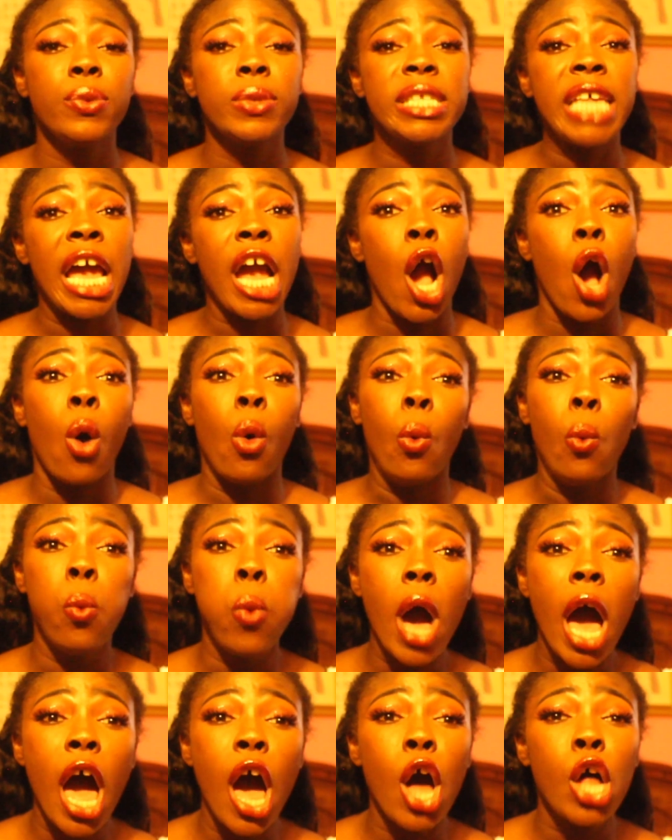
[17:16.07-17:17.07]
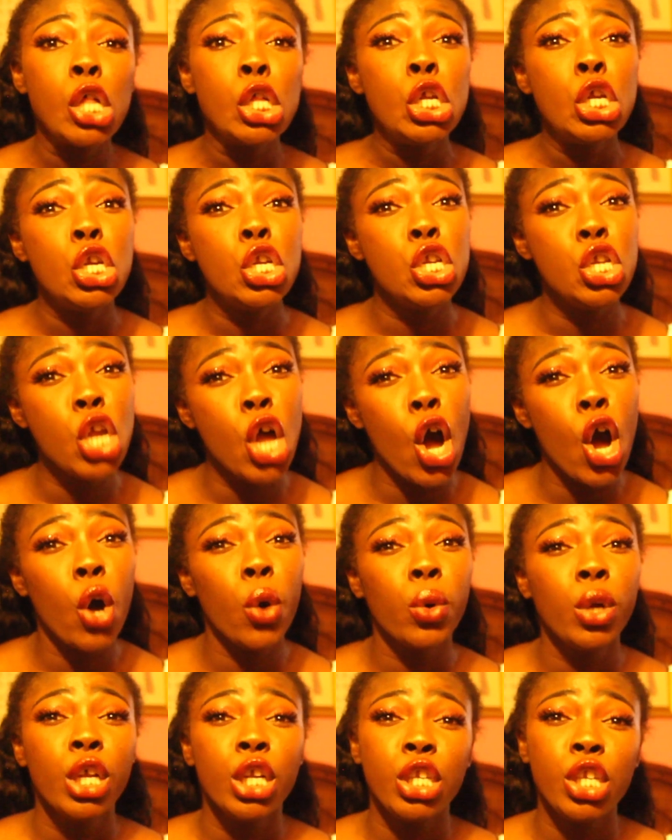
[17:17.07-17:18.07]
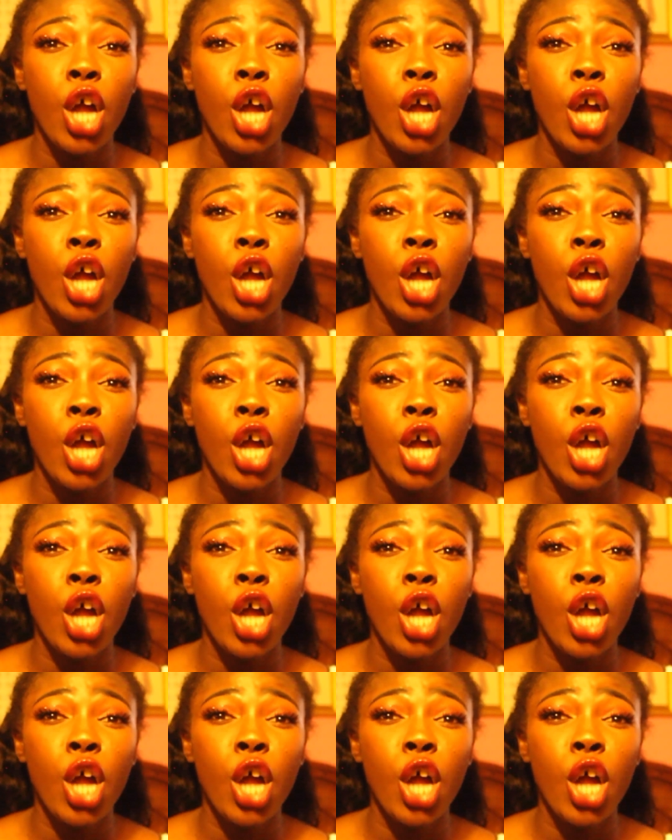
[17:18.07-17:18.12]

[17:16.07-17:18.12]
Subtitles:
He was like, well, no,